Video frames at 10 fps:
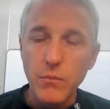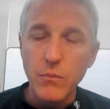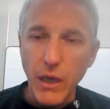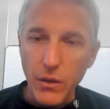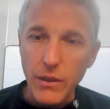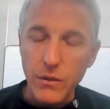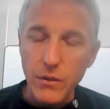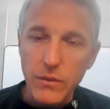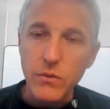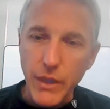compelling
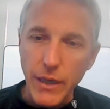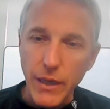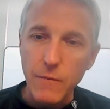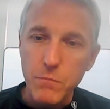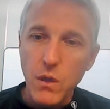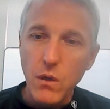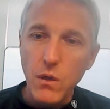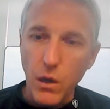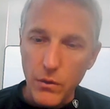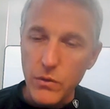clinical data
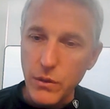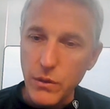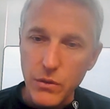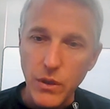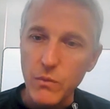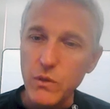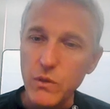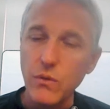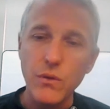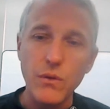on those extremes.
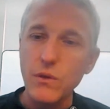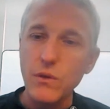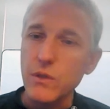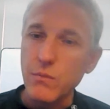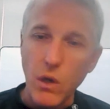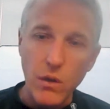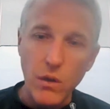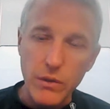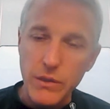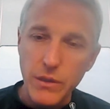The
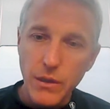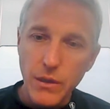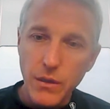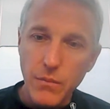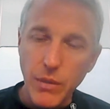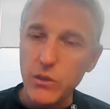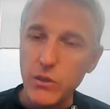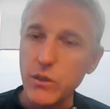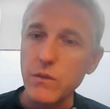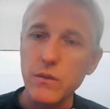smallest
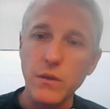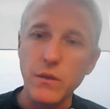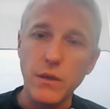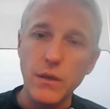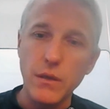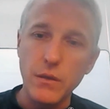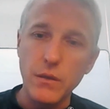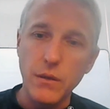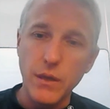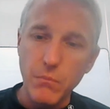patients, the
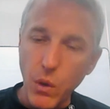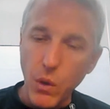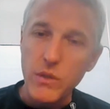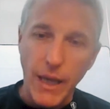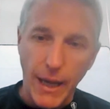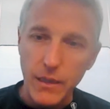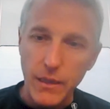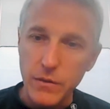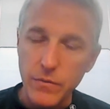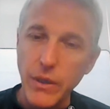most
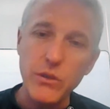active